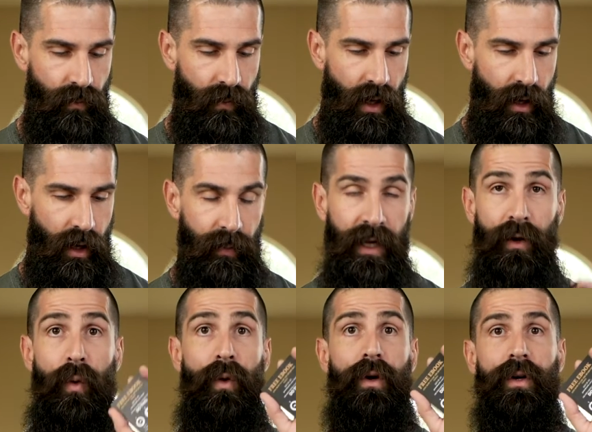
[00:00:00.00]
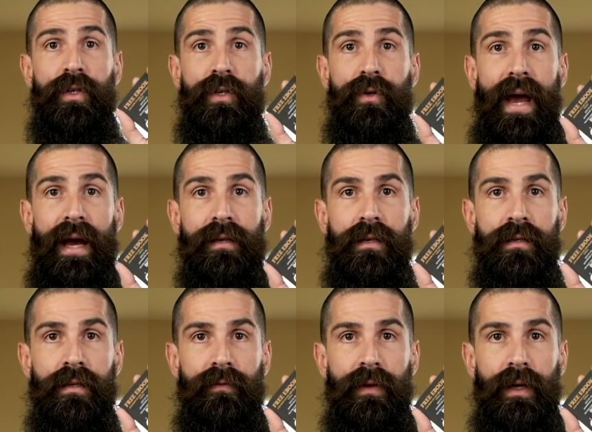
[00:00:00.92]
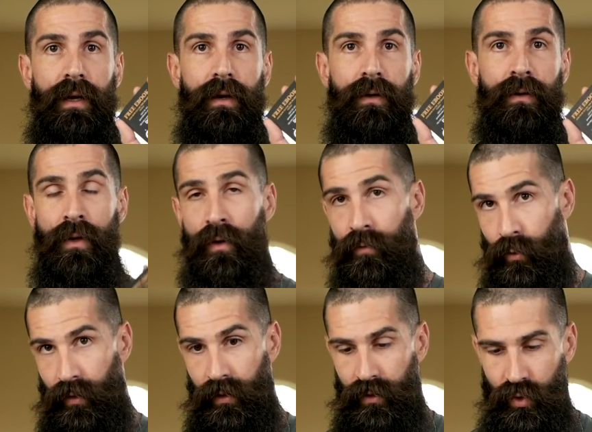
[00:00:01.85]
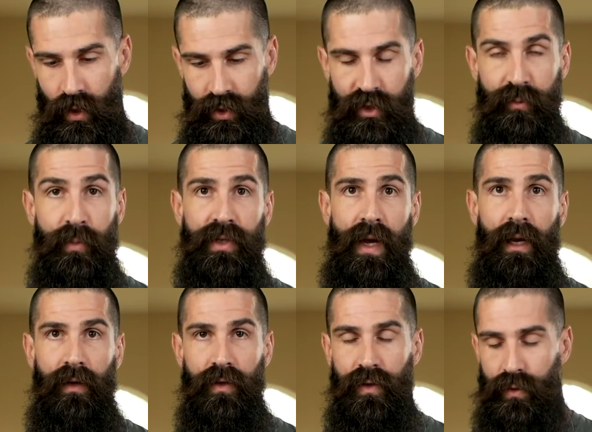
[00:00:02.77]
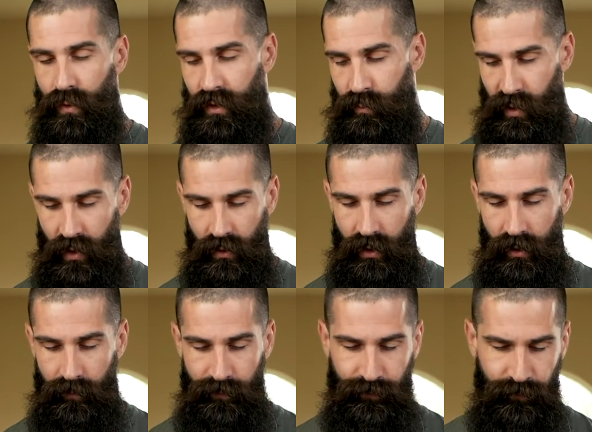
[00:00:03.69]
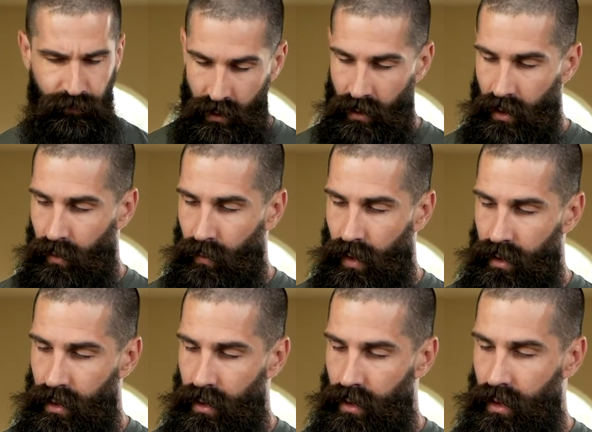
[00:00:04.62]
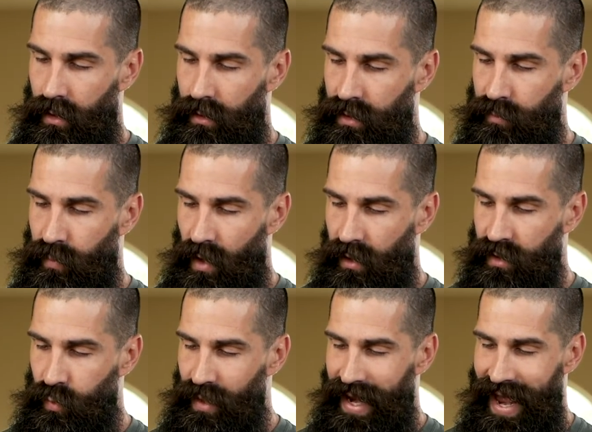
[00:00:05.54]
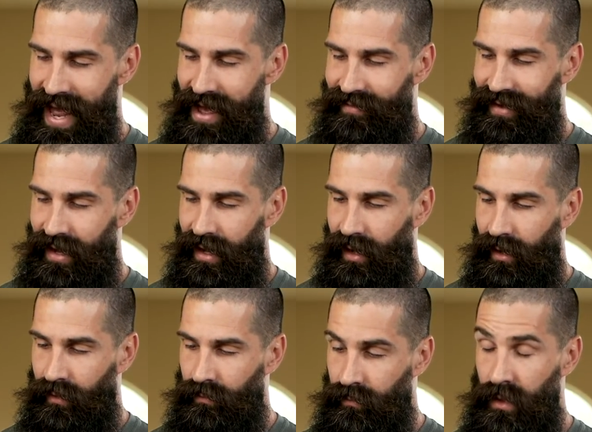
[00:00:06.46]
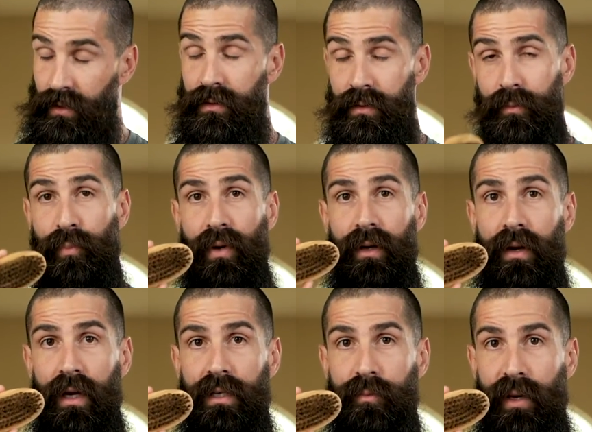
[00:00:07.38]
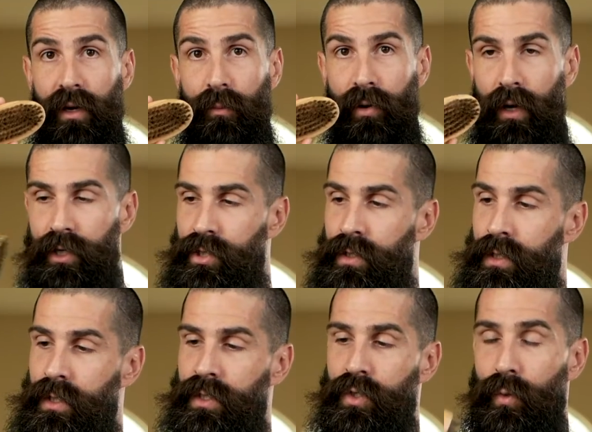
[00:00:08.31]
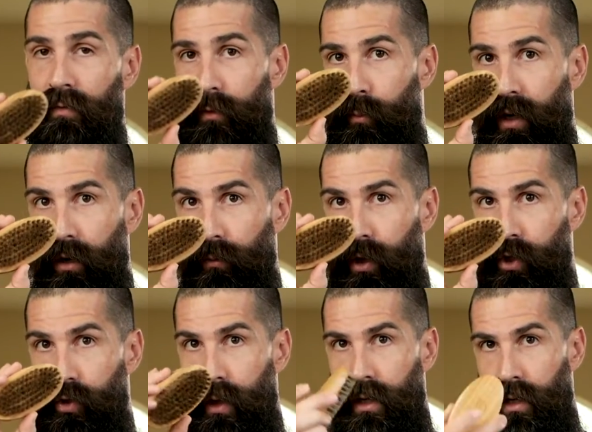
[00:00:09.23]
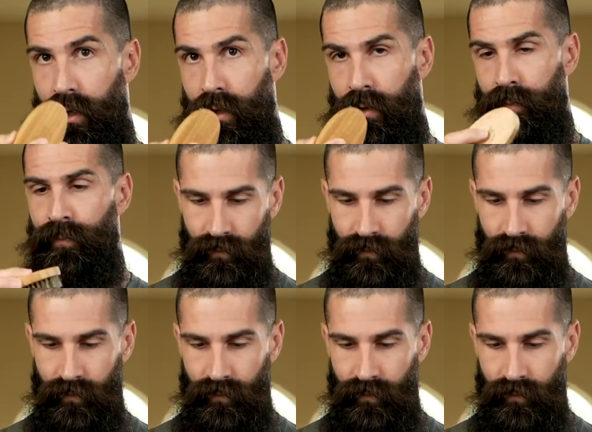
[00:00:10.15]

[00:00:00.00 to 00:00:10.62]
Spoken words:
in order to access the video for the instructions pertaining to this beard kit. All right, in this box we have this is a pretty nice beard brush. So we have a beard brush right here.